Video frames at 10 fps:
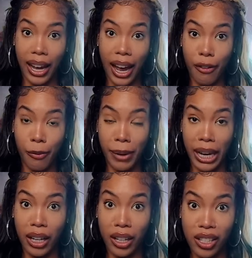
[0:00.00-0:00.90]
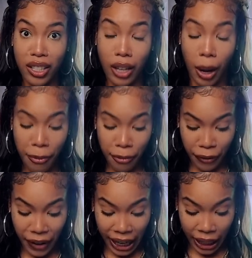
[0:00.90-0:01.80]
have been
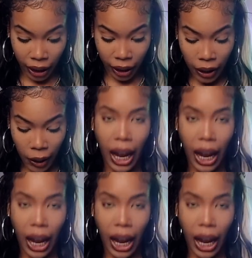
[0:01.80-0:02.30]
something.